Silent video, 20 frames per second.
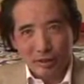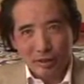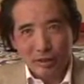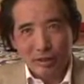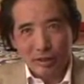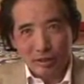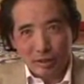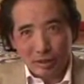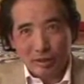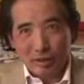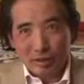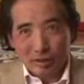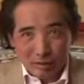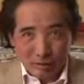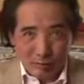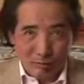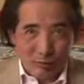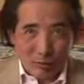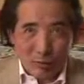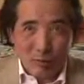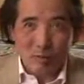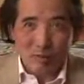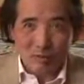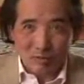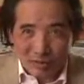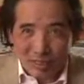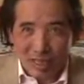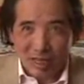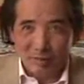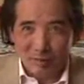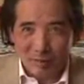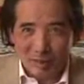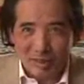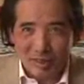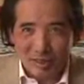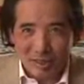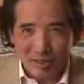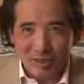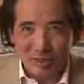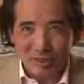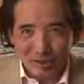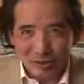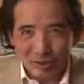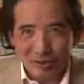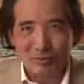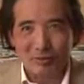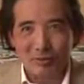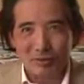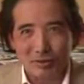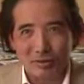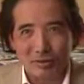In the form of Dharma teachings, of